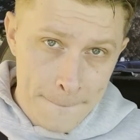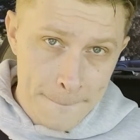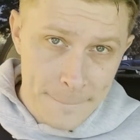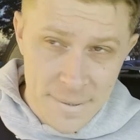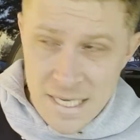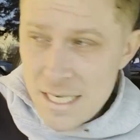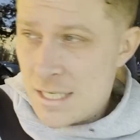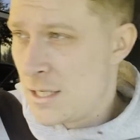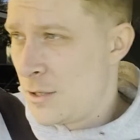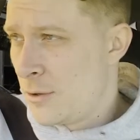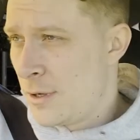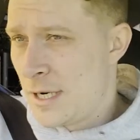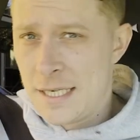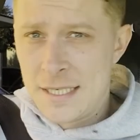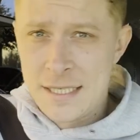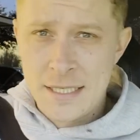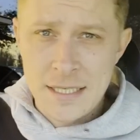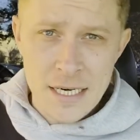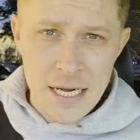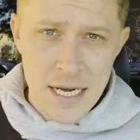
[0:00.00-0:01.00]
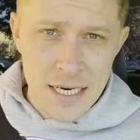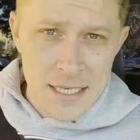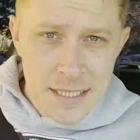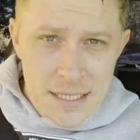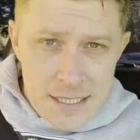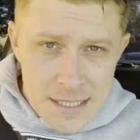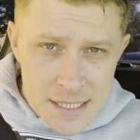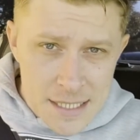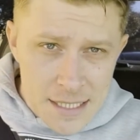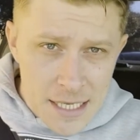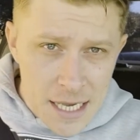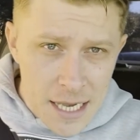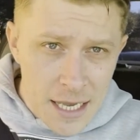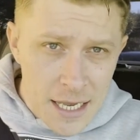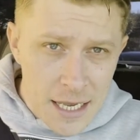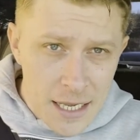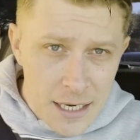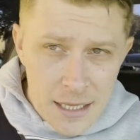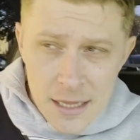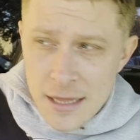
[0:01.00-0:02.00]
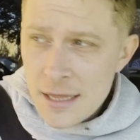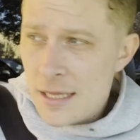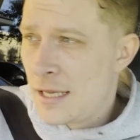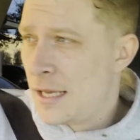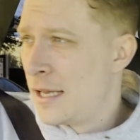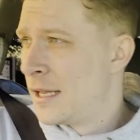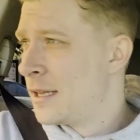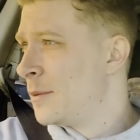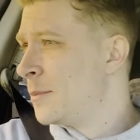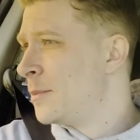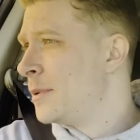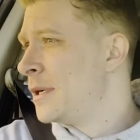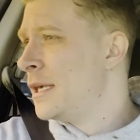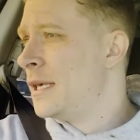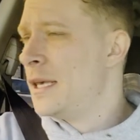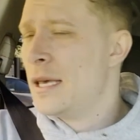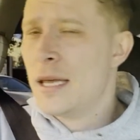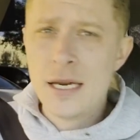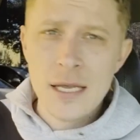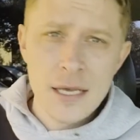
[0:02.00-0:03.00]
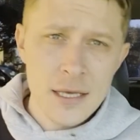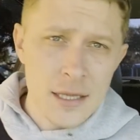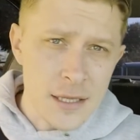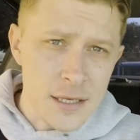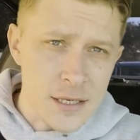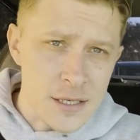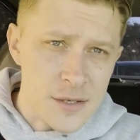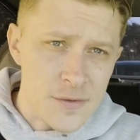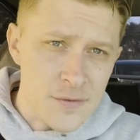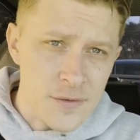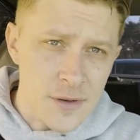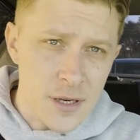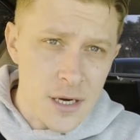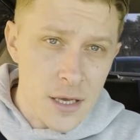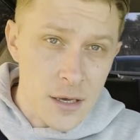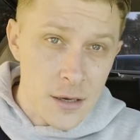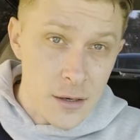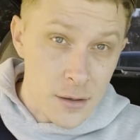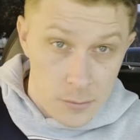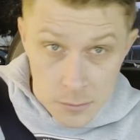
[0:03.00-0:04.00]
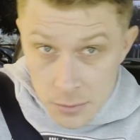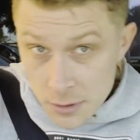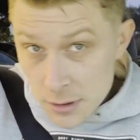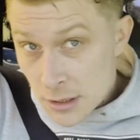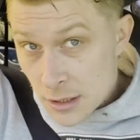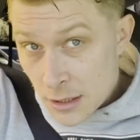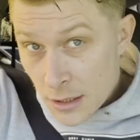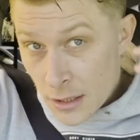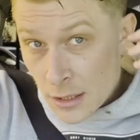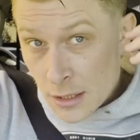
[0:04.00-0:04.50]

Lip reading: Man, so I didn't say anything at the beginning of this video, but